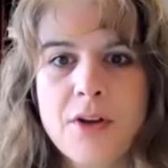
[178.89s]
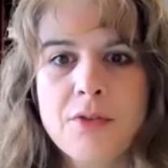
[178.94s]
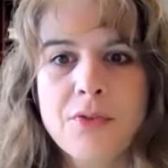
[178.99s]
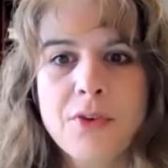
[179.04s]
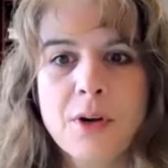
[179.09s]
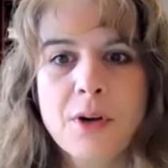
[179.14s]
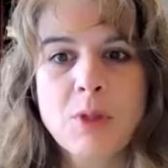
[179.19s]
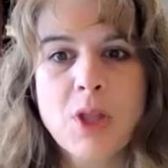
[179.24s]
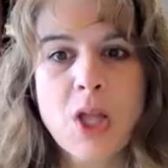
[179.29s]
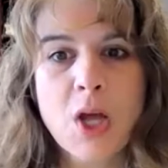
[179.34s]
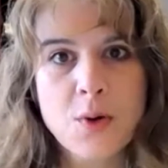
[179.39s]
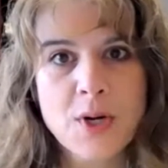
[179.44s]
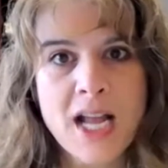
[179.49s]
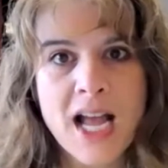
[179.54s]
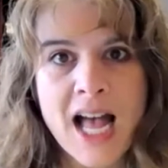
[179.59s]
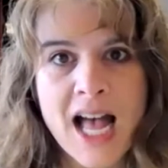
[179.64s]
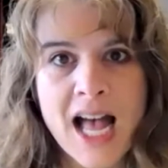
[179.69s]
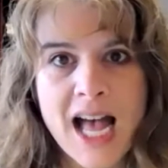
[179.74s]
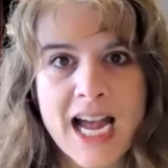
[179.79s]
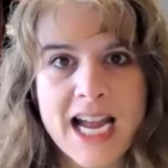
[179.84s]
From low to
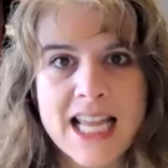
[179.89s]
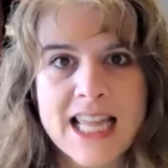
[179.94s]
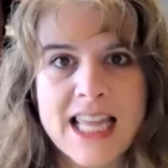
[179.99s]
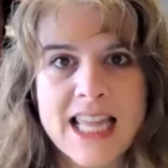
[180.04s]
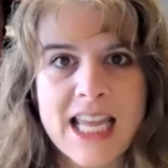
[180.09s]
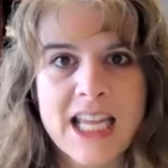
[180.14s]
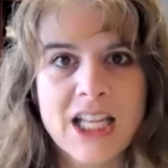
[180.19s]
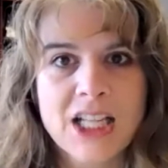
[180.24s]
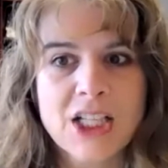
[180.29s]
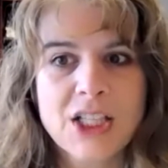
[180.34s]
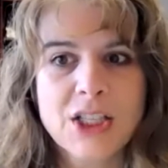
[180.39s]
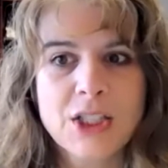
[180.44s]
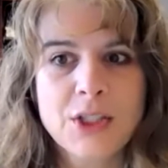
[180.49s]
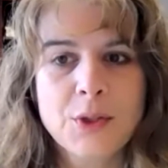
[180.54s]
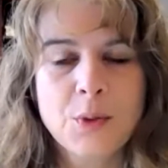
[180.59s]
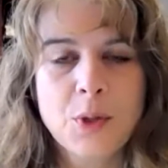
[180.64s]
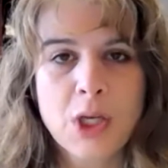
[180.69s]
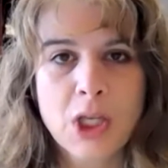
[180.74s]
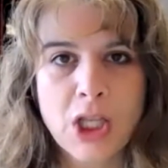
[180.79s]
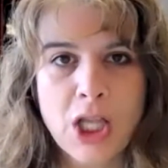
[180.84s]
high, they
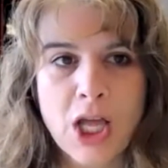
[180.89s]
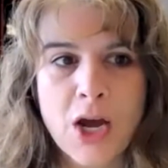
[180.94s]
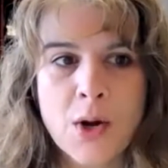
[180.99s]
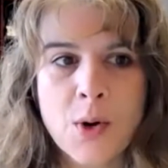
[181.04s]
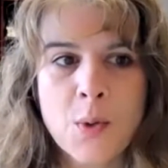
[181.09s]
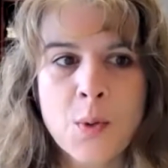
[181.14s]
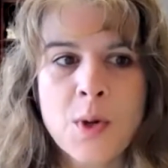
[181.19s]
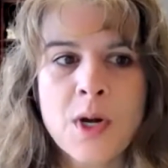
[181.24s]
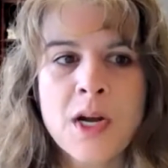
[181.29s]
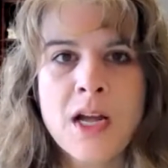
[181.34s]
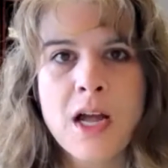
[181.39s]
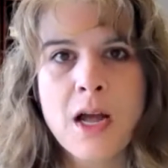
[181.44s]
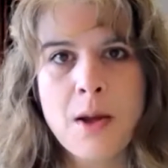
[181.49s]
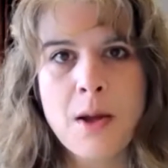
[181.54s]
include low,